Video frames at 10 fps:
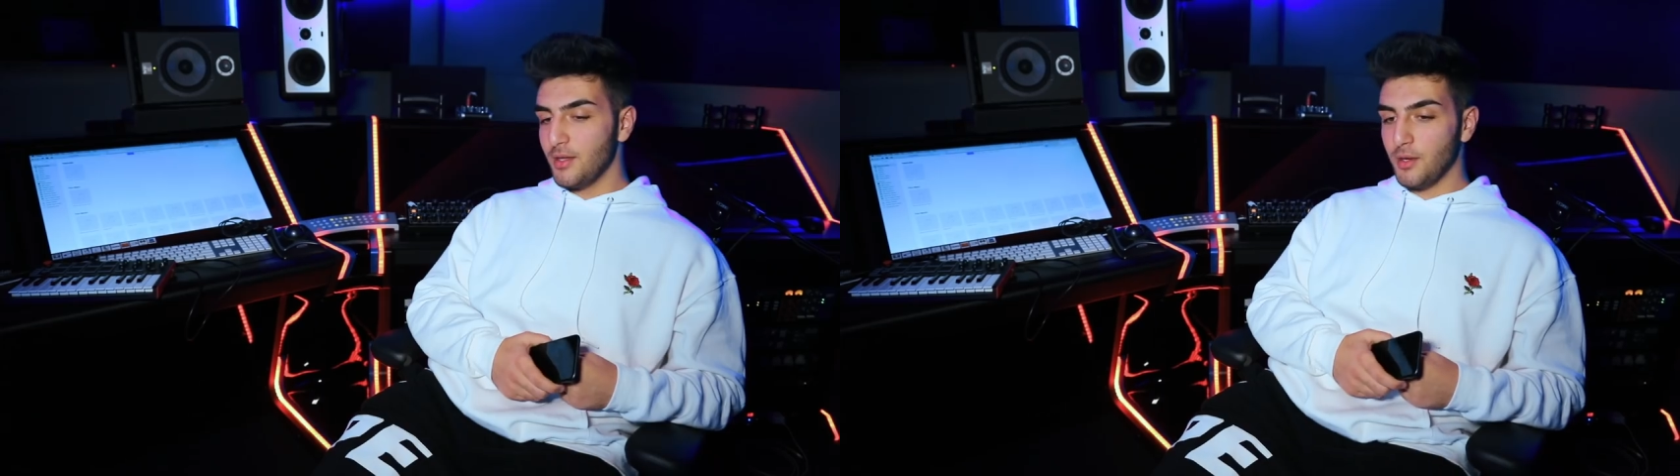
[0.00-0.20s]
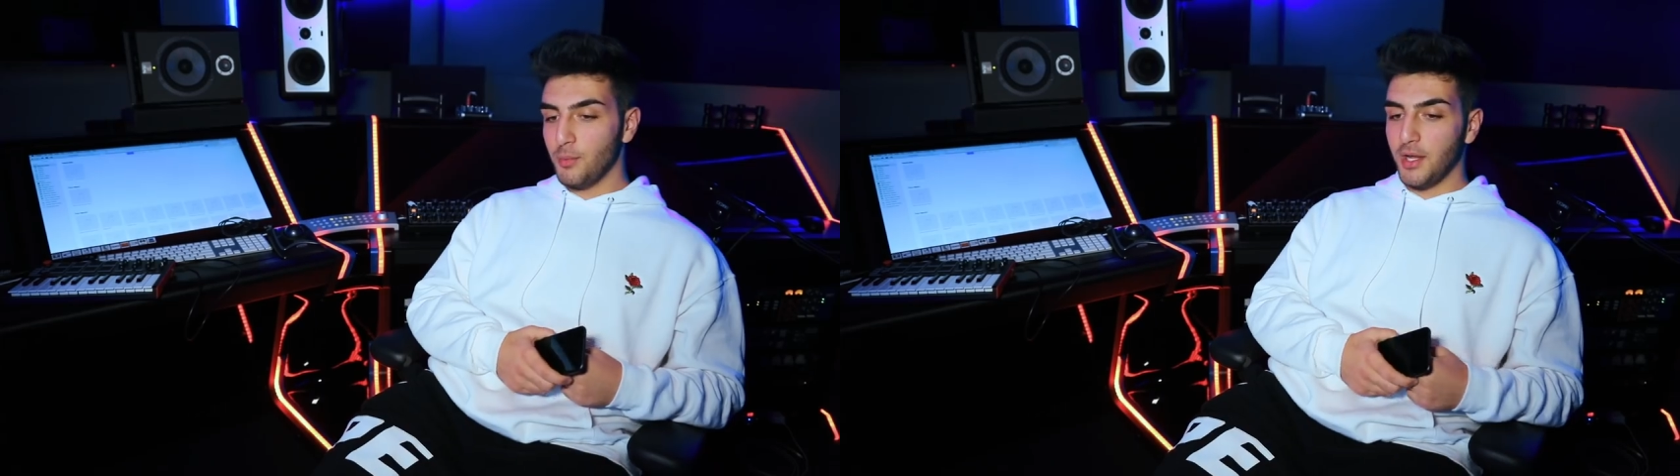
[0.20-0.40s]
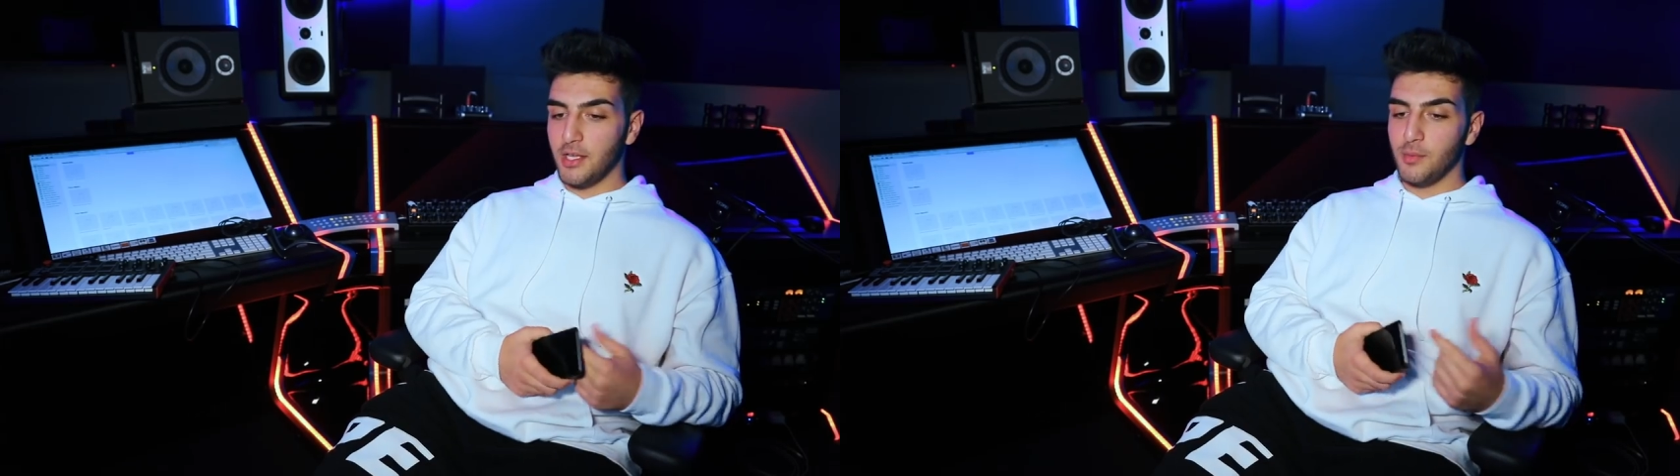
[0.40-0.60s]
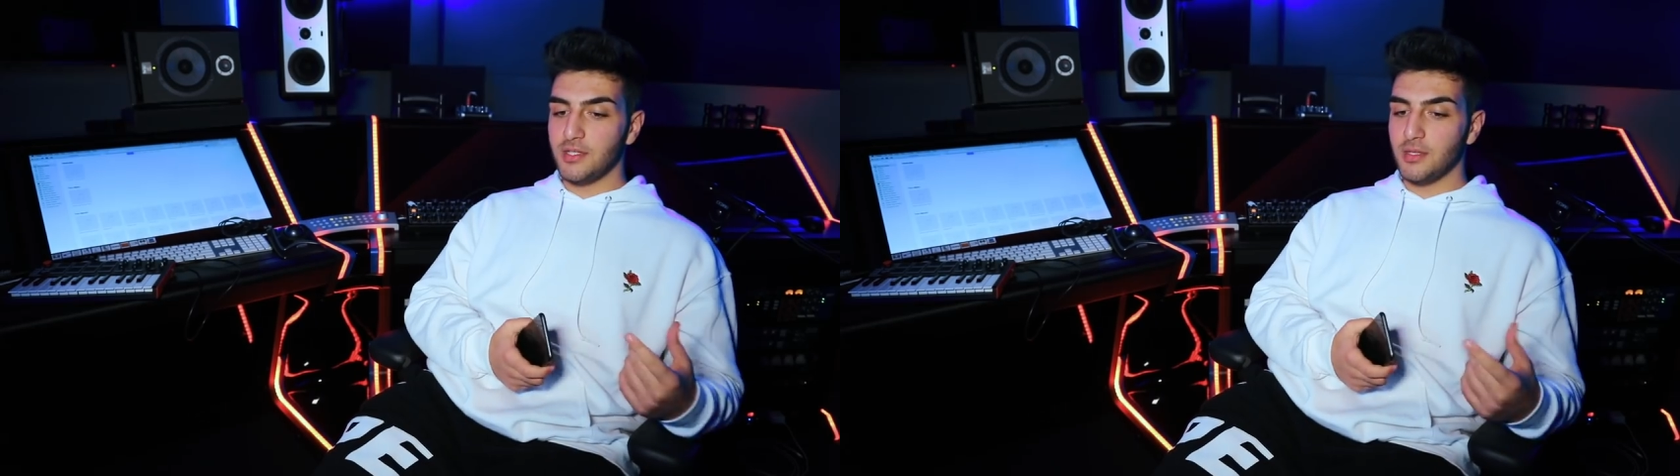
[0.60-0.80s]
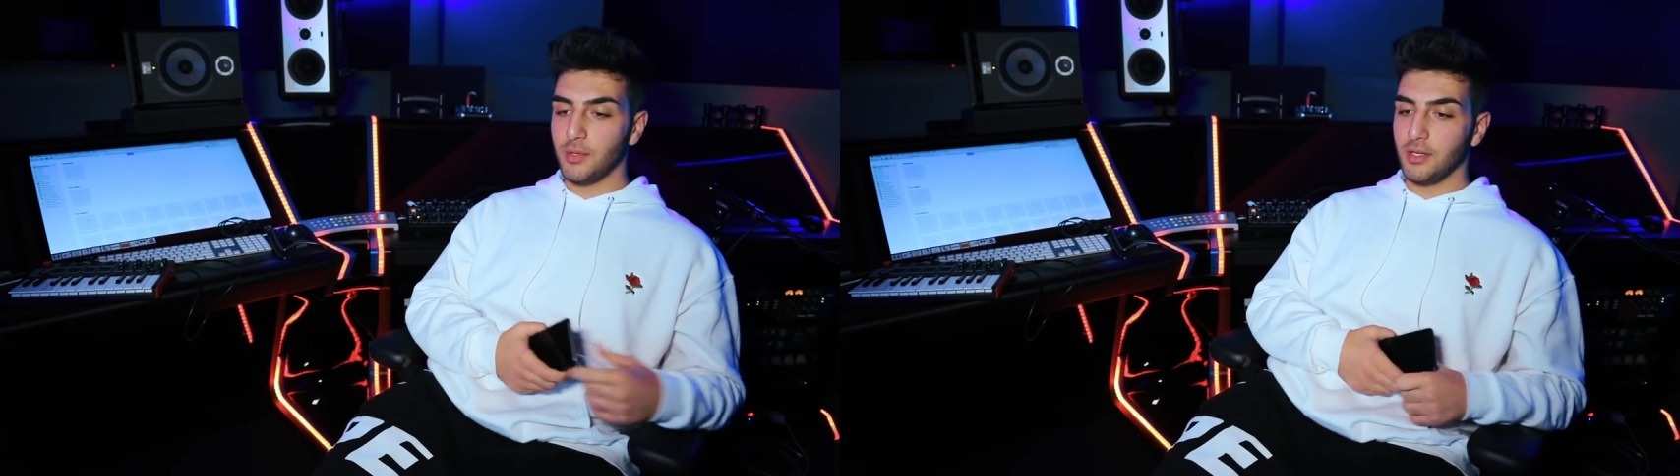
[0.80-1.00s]
you know, break up with
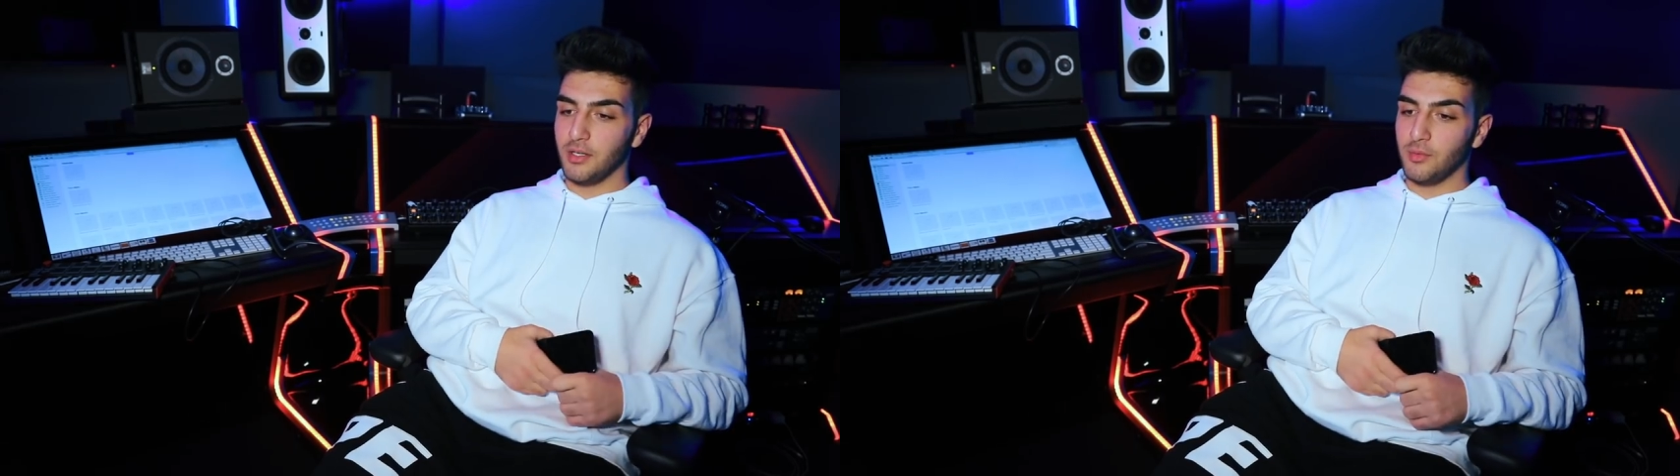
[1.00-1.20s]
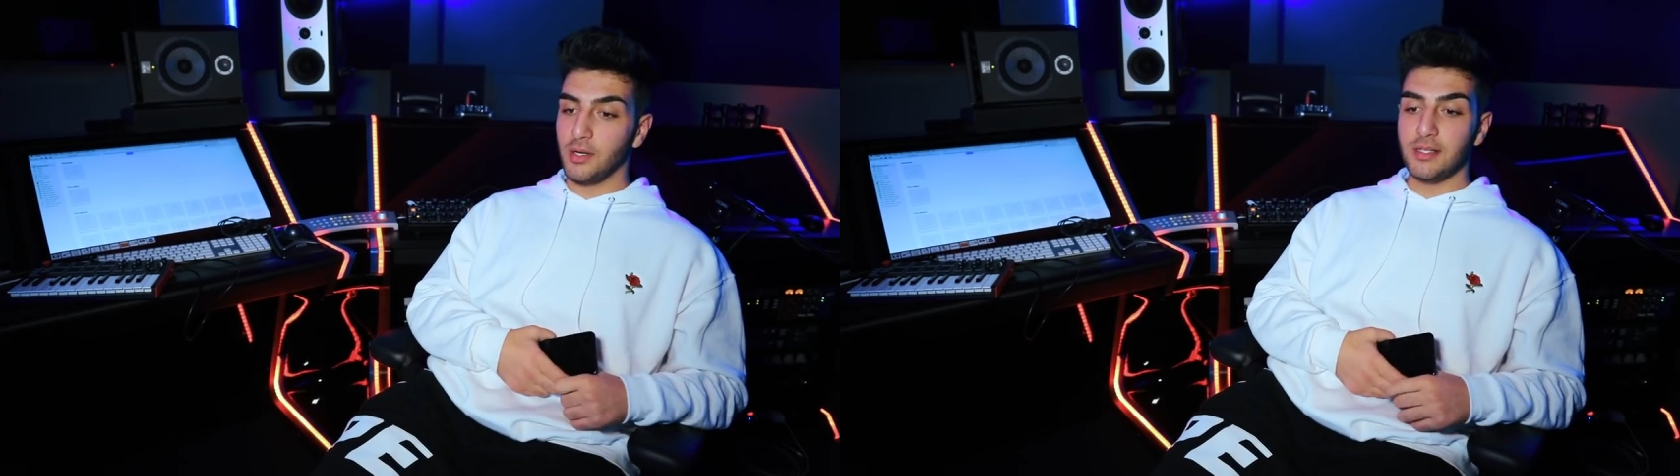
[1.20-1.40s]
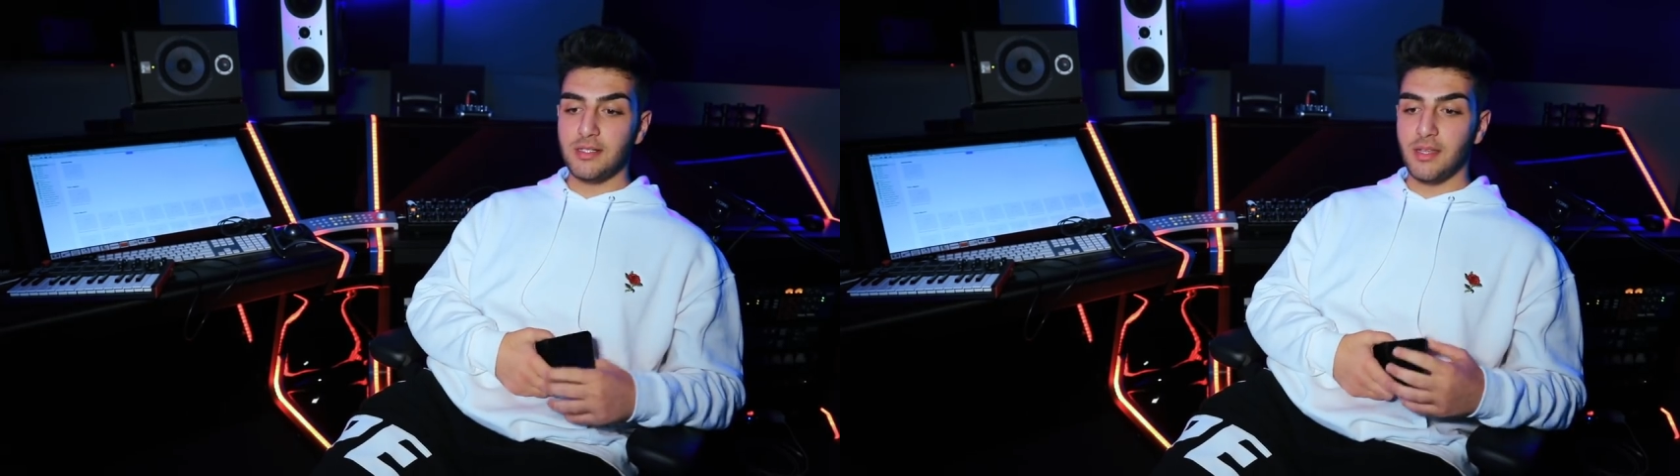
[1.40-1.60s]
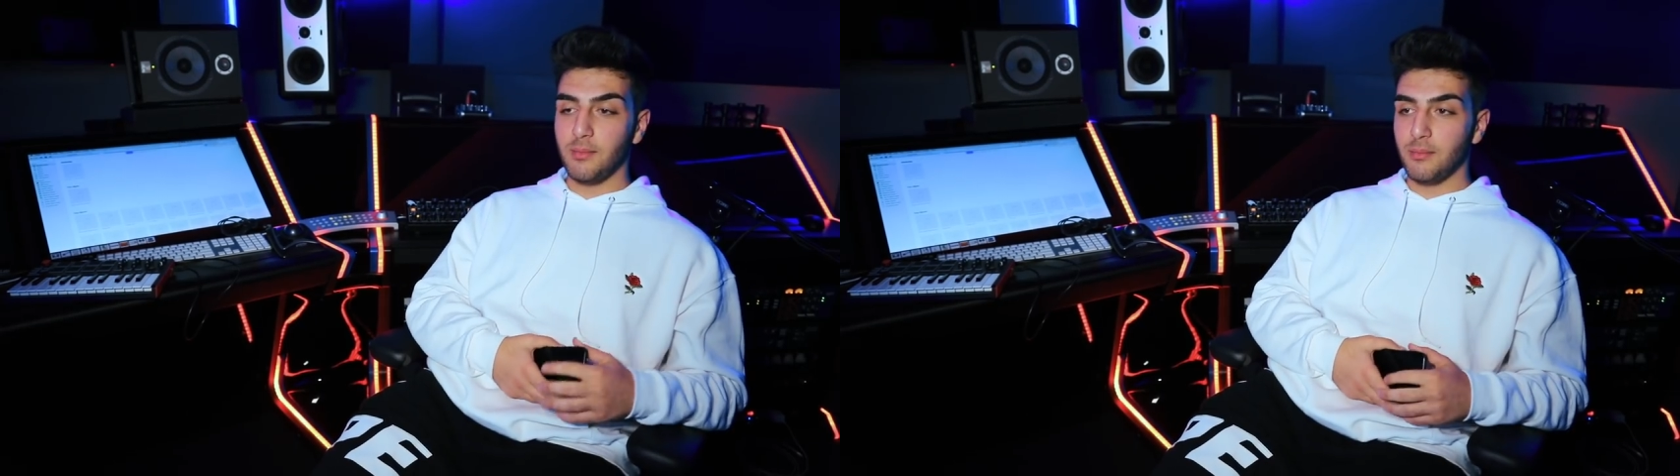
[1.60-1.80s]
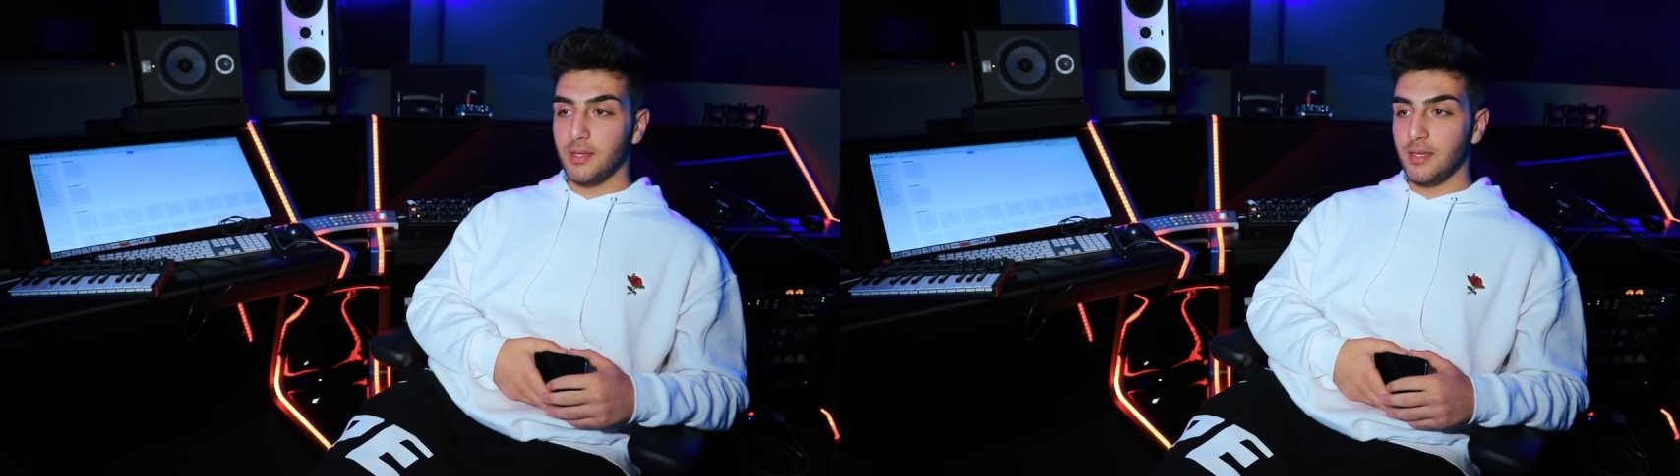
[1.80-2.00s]
someone and you run into them.